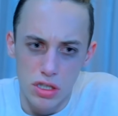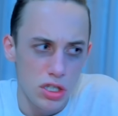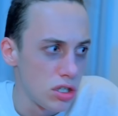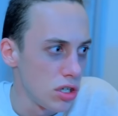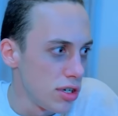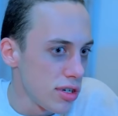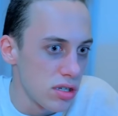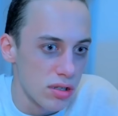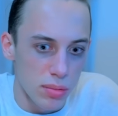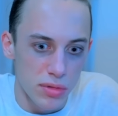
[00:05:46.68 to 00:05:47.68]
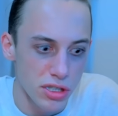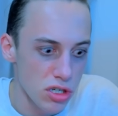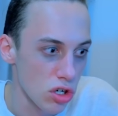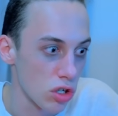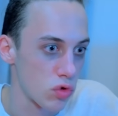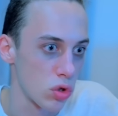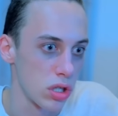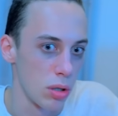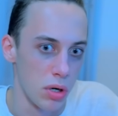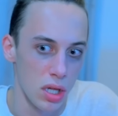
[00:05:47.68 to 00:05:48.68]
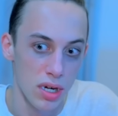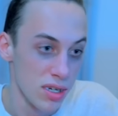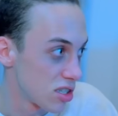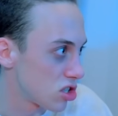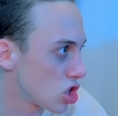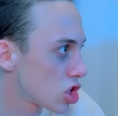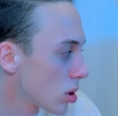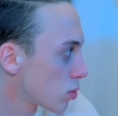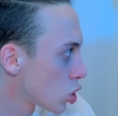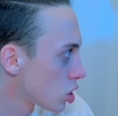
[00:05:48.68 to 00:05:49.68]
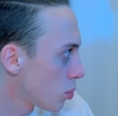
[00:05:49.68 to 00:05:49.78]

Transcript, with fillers: Wait, but they need to decorate. That means someone's gonna be